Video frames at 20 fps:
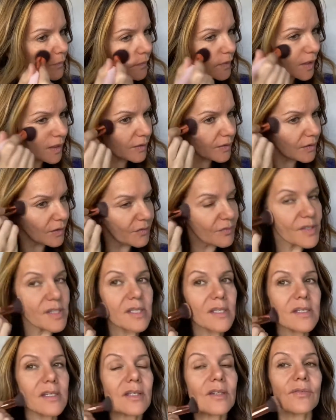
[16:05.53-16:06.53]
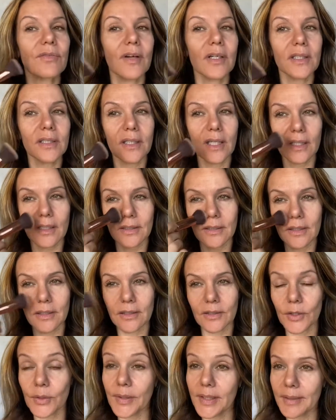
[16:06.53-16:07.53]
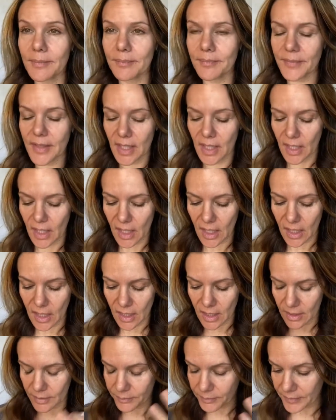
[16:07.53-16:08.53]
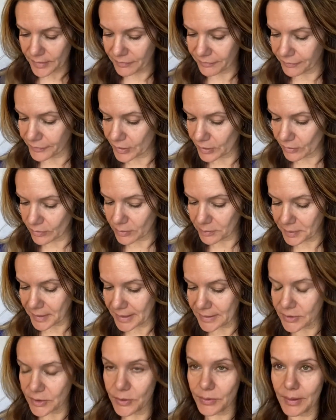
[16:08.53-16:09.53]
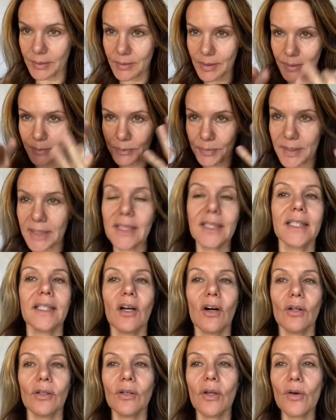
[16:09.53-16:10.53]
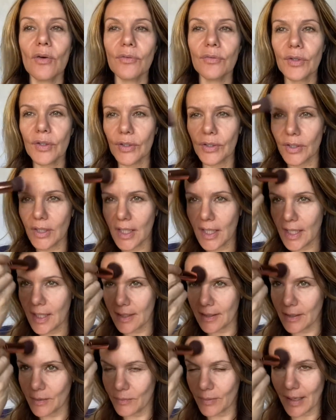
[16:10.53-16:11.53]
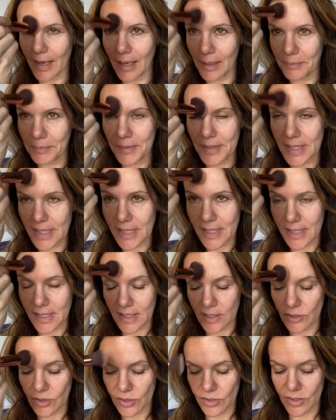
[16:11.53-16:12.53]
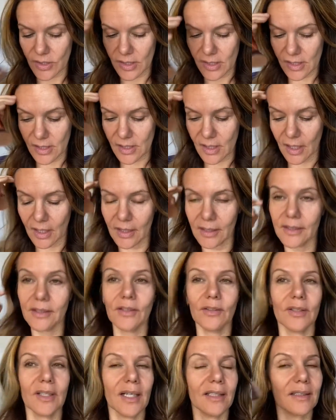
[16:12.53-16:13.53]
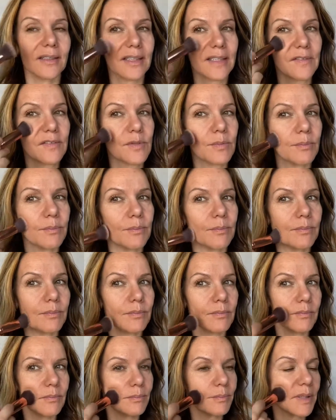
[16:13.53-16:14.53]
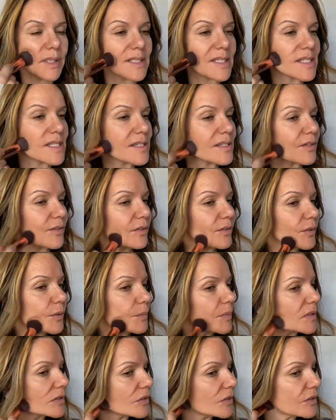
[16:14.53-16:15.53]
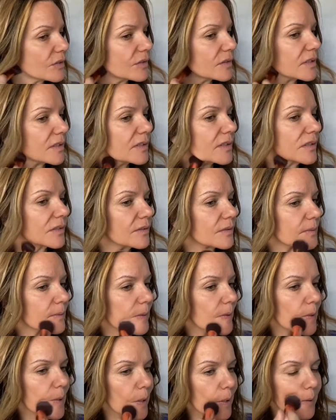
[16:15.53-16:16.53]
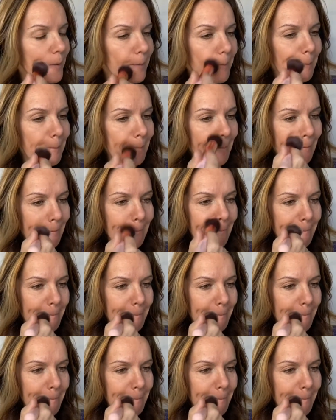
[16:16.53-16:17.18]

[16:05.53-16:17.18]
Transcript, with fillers: I don't know if it's because of the fun, uh, the cream. Um, if you don't apply the cream completely all over, then what happens is it just does not, you know, kind of leaves places that are a little bit darker than the others. Okay.